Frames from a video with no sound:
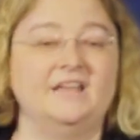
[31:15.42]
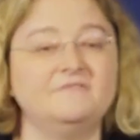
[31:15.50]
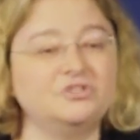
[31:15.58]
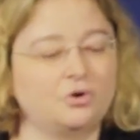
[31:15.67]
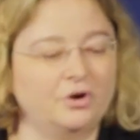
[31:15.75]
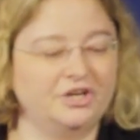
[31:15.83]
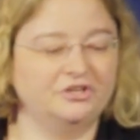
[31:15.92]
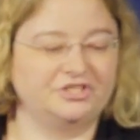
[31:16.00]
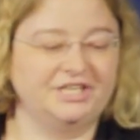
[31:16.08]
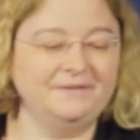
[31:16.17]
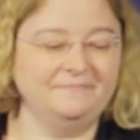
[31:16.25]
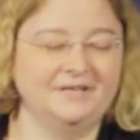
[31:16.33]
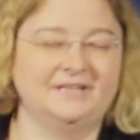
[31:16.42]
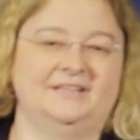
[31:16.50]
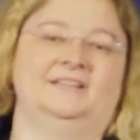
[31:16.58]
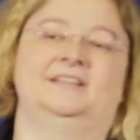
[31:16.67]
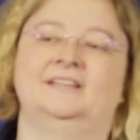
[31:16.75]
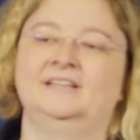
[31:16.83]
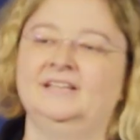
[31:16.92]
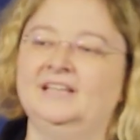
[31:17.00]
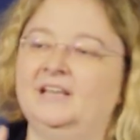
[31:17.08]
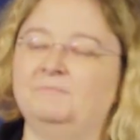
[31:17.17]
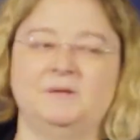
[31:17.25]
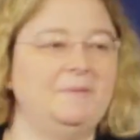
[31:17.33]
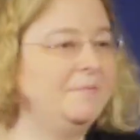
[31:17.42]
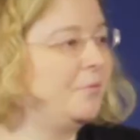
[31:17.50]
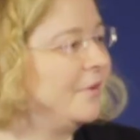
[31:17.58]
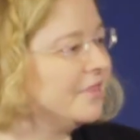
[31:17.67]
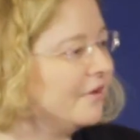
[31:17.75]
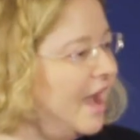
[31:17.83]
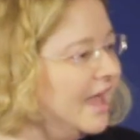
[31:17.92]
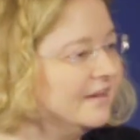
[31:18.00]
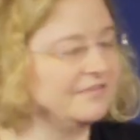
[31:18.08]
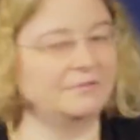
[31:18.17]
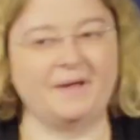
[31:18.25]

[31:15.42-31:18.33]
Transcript: Inventory your team, meet people where they're at.